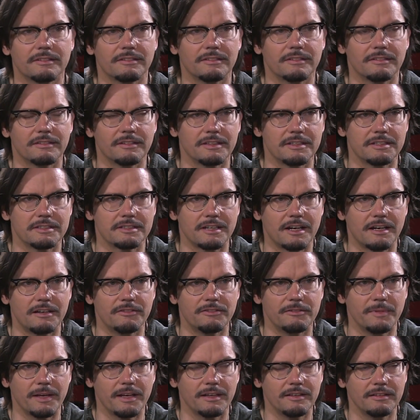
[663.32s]
Yeah. The desire for
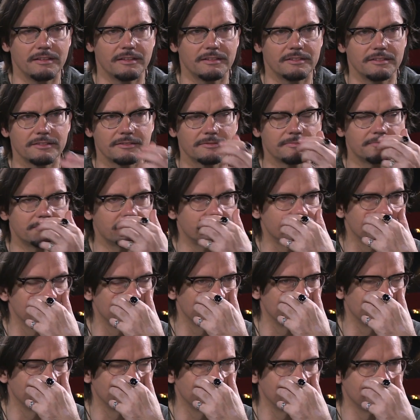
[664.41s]
man is? The desire for
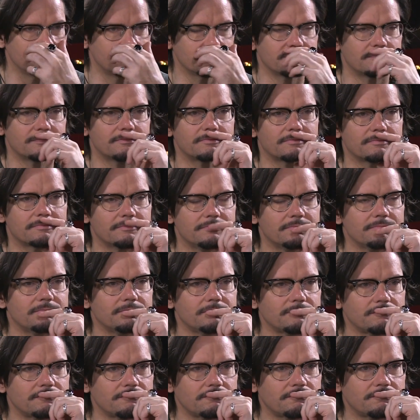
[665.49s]
man is this yearning for an
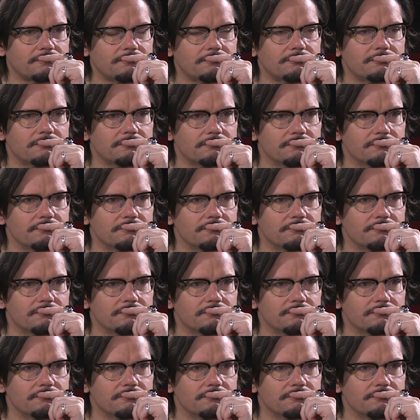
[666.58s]
adventure,